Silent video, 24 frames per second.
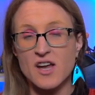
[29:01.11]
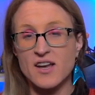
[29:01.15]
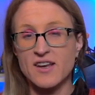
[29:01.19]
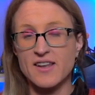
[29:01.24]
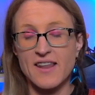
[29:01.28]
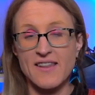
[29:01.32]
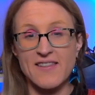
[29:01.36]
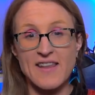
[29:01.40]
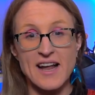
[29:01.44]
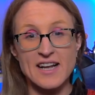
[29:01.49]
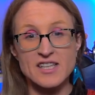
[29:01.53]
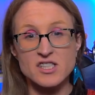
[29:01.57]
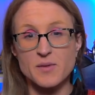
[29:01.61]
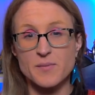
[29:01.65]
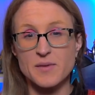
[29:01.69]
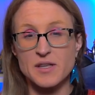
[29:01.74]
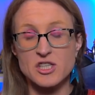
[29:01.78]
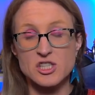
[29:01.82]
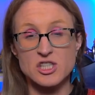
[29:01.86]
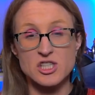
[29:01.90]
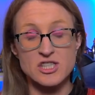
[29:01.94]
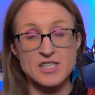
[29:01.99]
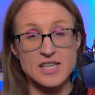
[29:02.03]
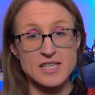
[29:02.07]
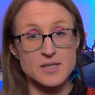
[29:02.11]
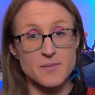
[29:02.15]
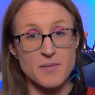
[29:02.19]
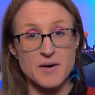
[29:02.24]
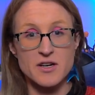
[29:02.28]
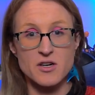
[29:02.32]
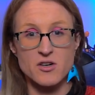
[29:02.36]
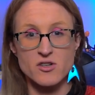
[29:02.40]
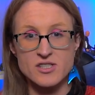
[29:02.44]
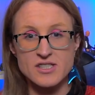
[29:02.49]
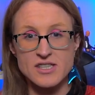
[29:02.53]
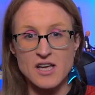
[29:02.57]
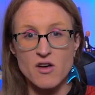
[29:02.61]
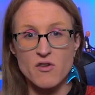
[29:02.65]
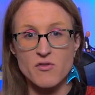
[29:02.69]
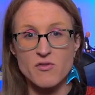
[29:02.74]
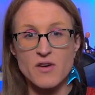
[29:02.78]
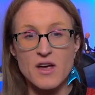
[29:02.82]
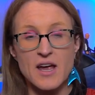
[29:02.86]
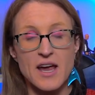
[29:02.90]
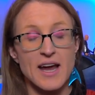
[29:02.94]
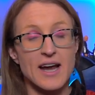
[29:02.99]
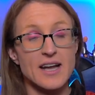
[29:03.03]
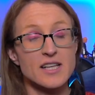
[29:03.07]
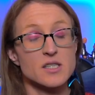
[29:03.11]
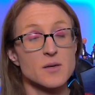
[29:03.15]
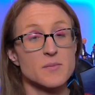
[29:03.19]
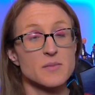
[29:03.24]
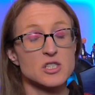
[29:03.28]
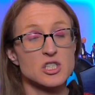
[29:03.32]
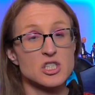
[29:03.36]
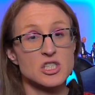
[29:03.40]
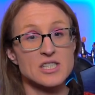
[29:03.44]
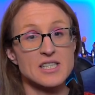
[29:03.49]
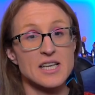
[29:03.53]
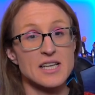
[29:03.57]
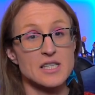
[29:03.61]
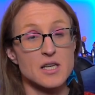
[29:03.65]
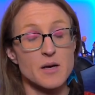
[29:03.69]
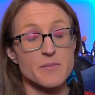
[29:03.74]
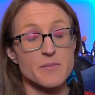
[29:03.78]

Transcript: And that's something that she says about herself and something she says